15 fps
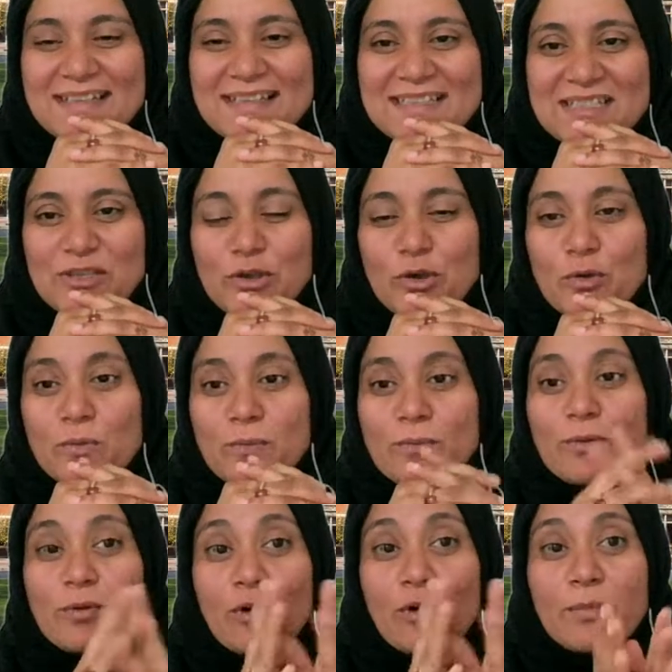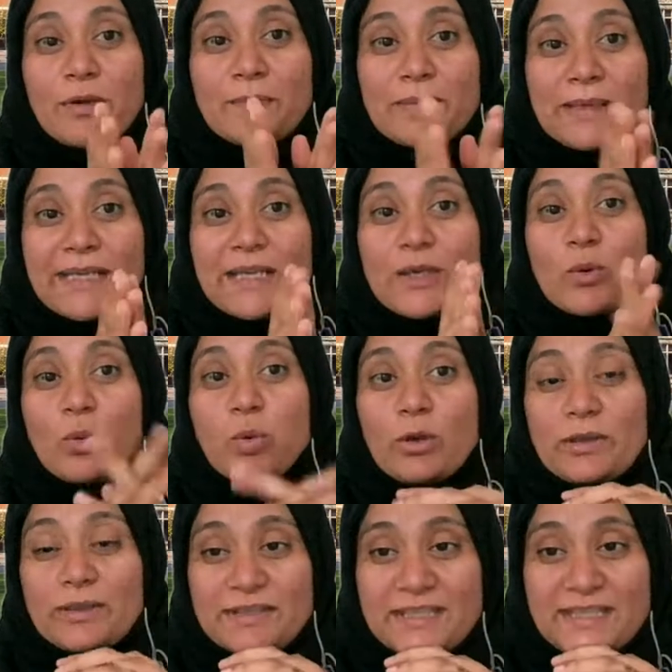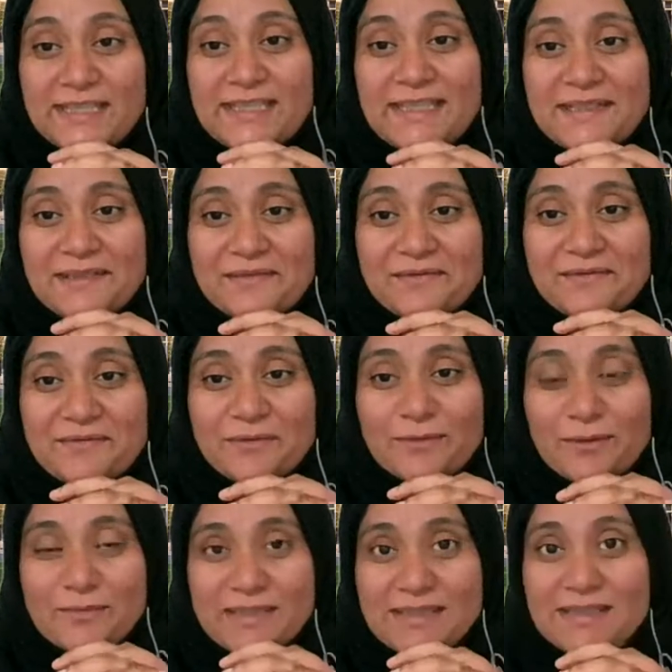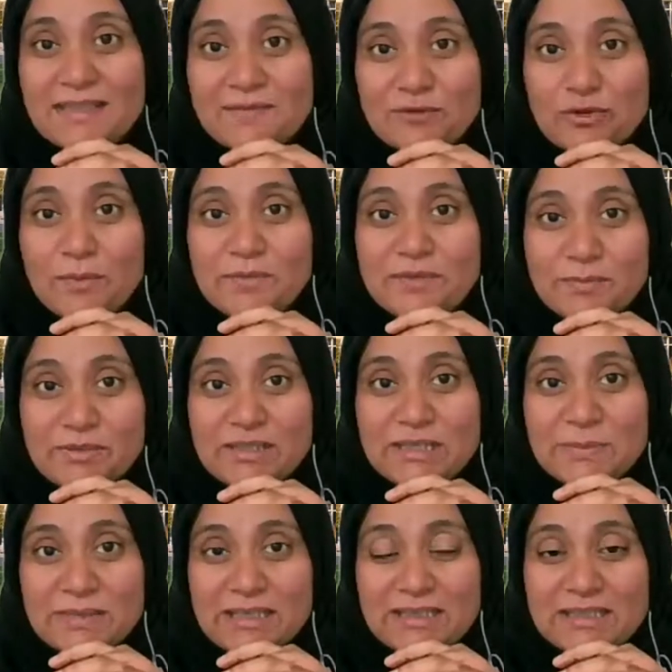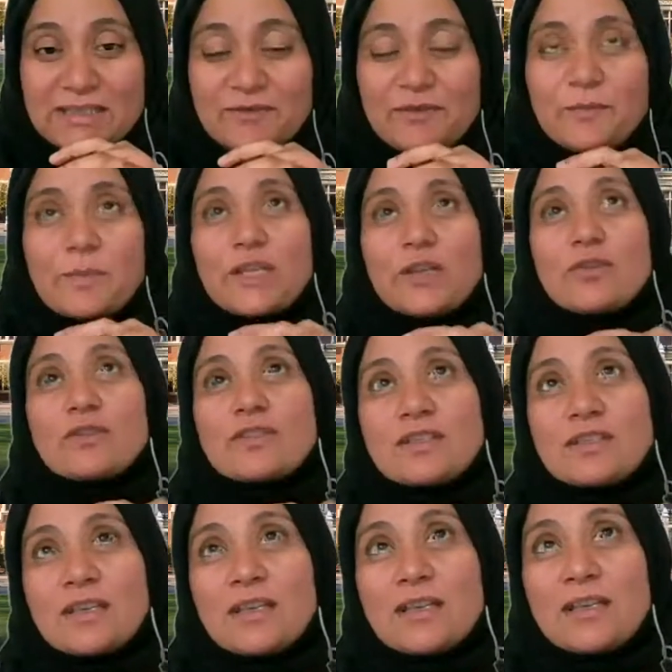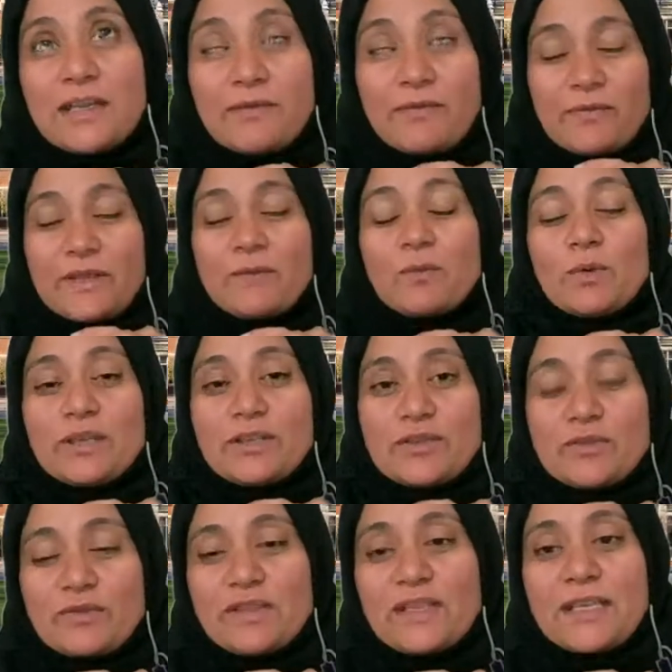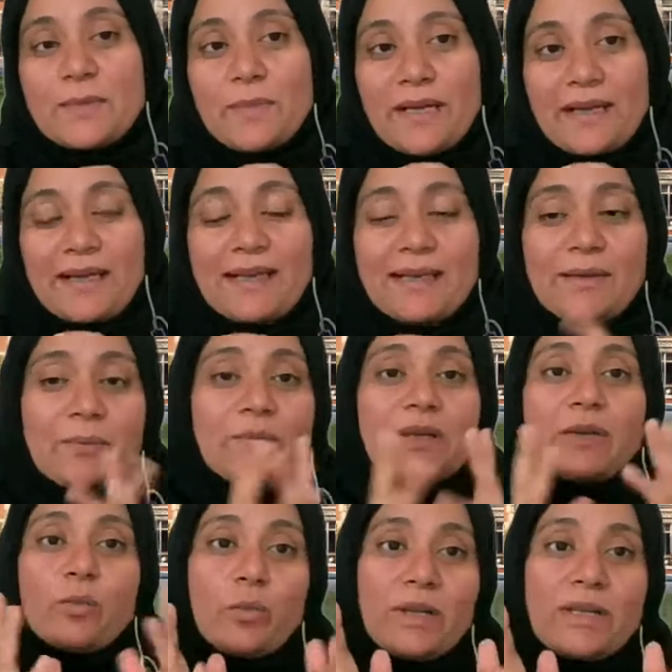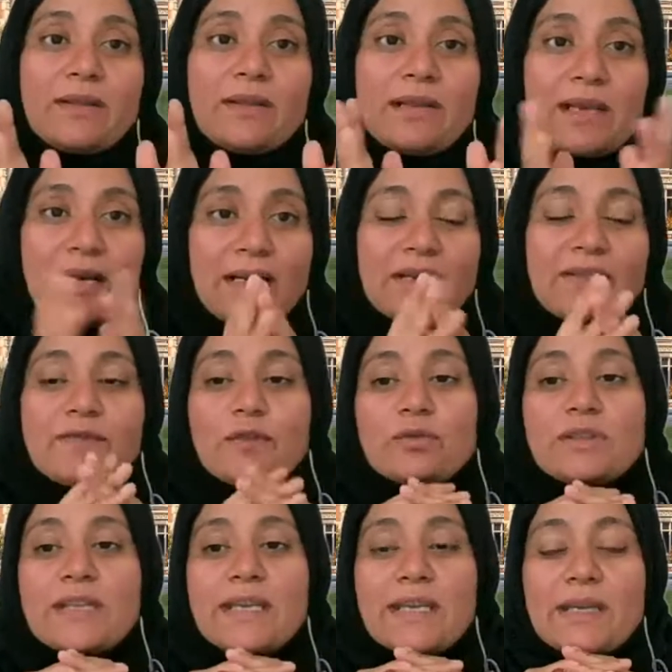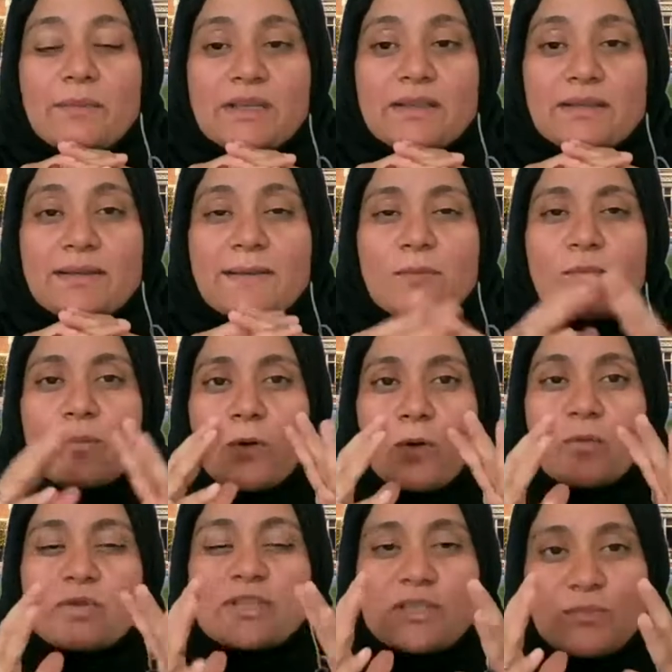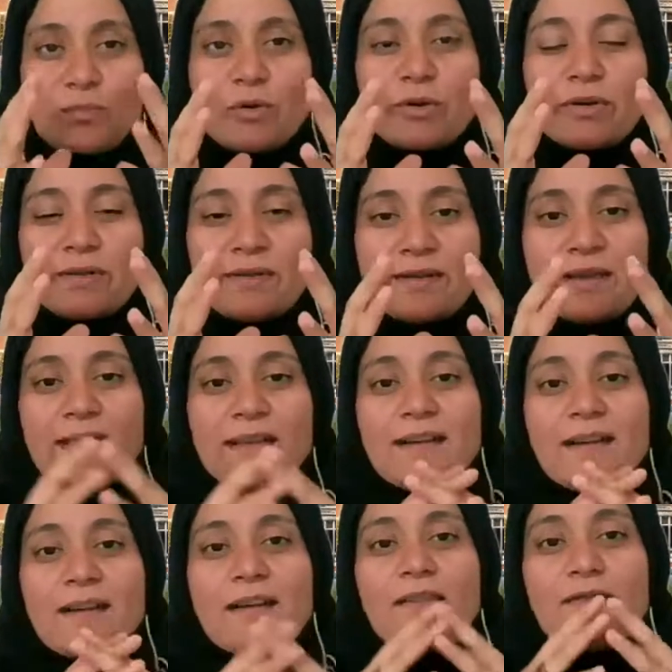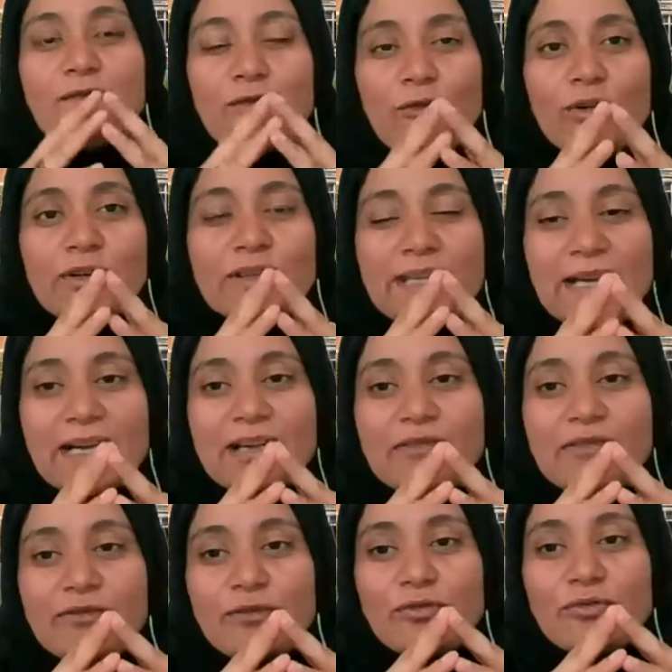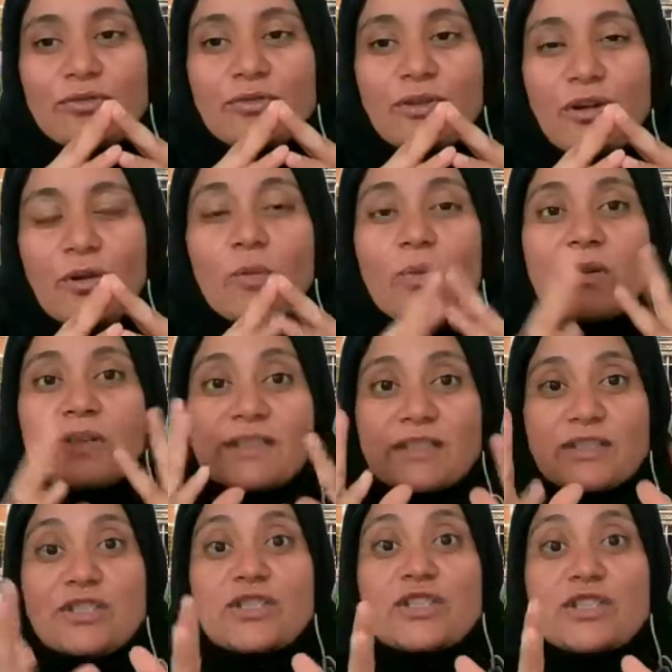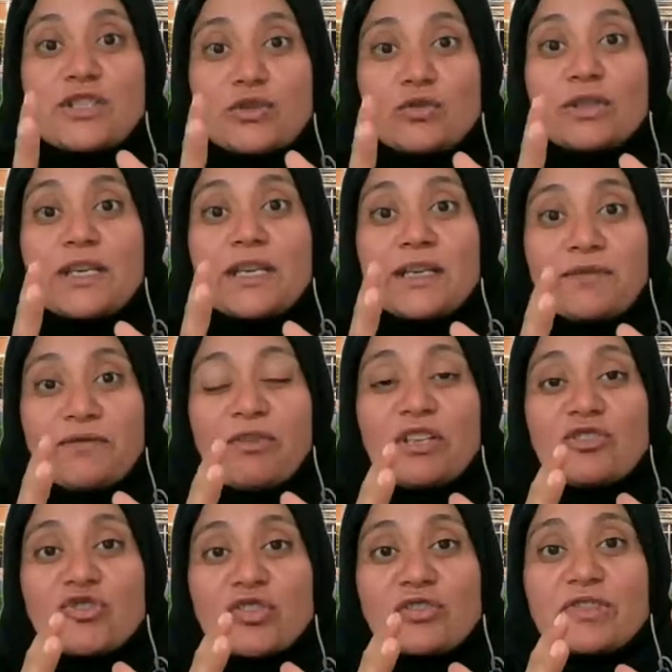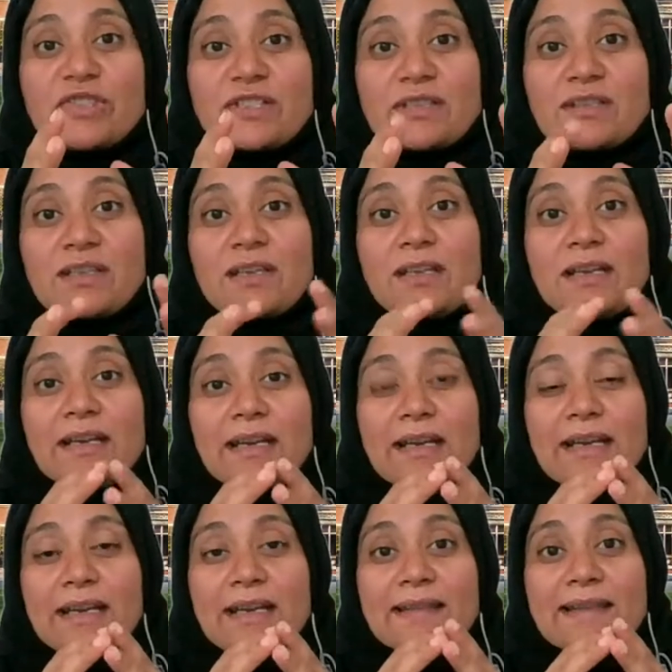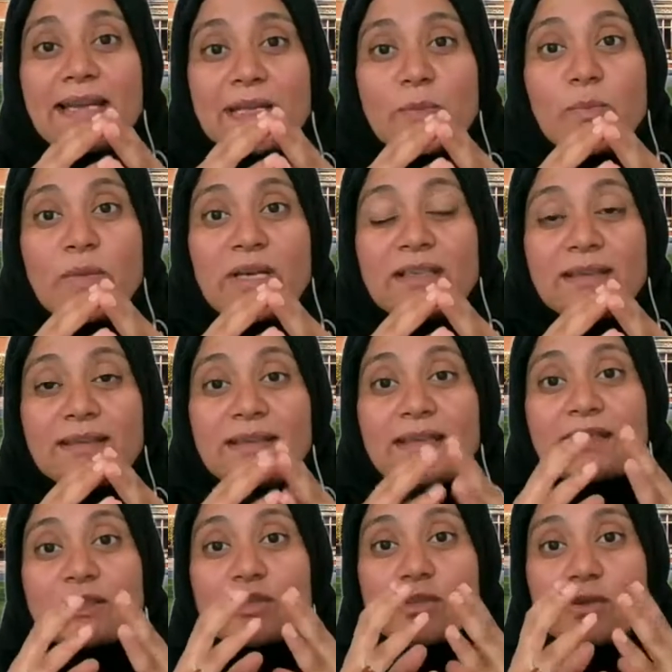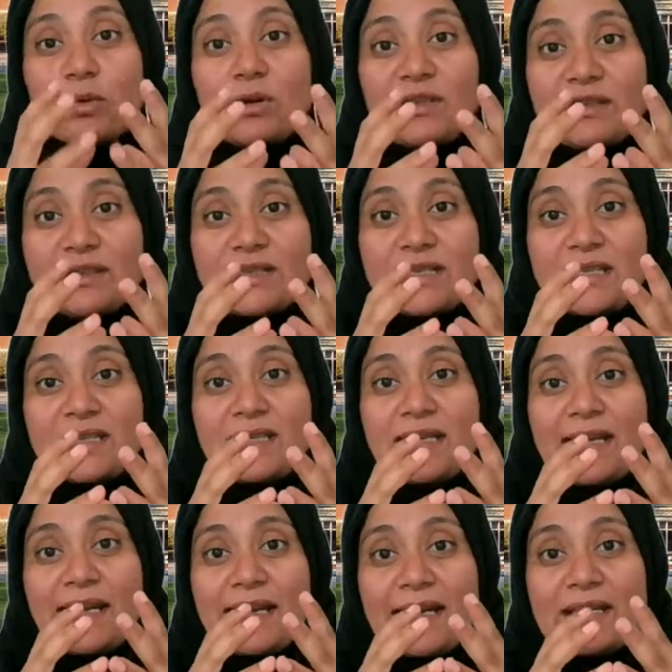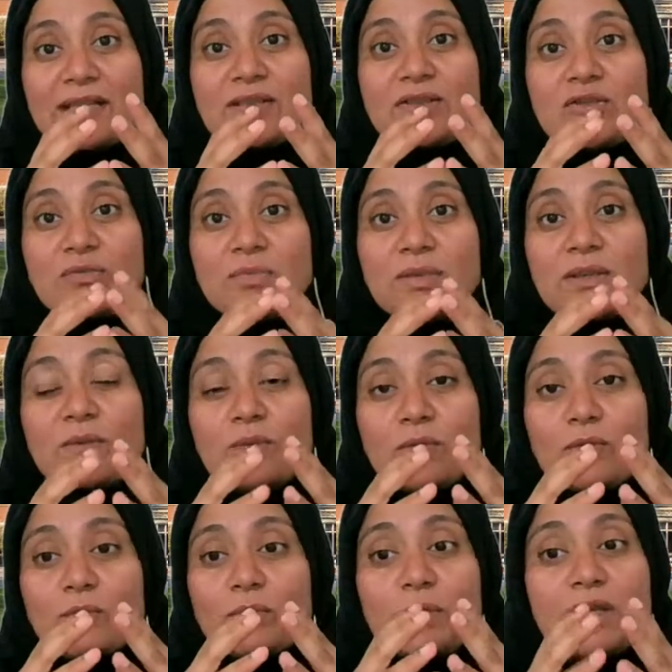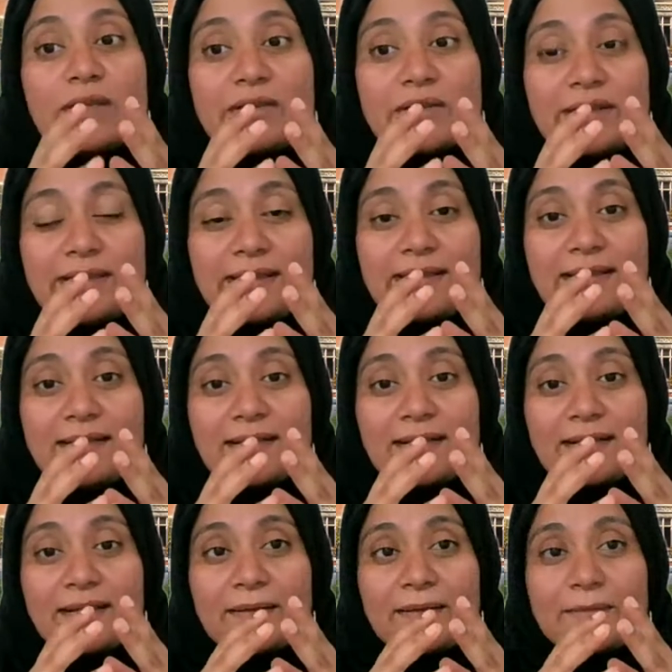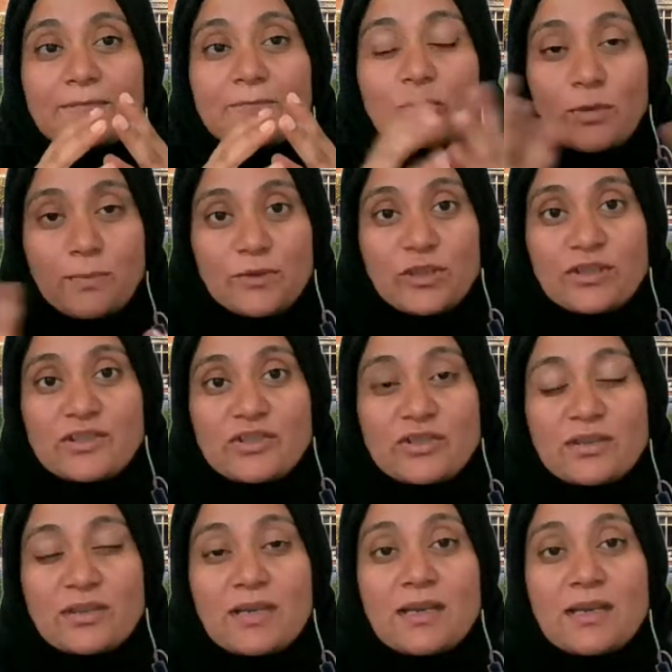So probably quality from Steve Jobs' perspective, because if we were to think back around when the iPhone came in, the most important thing for the iPhone was its unique features. And that meant that its quality had to be really top-notch.